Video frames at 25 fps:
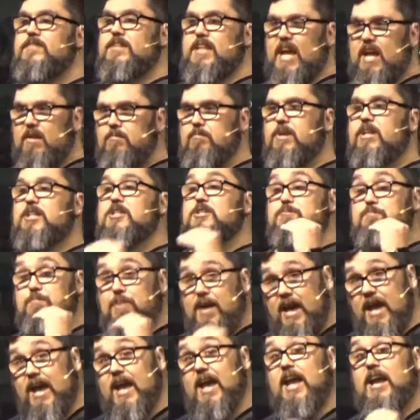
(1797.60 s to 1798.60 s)
debt means
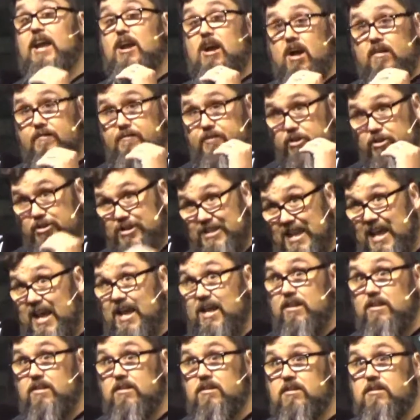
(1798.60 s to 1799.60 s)
paying off your debt.
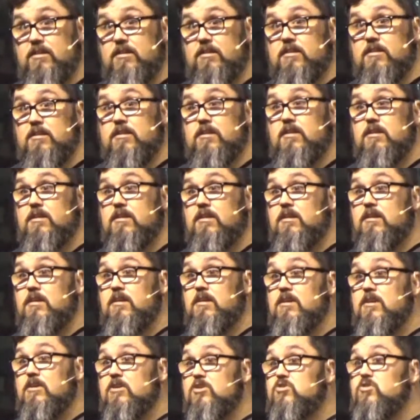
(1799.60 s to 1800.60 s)

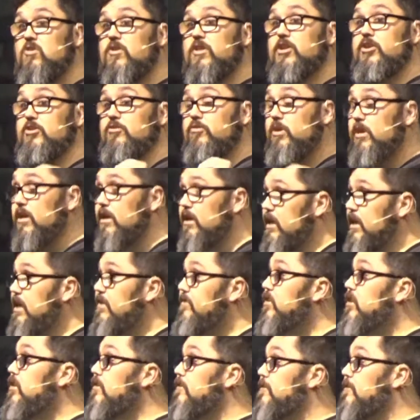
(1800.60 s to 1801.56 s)
so that you can live in the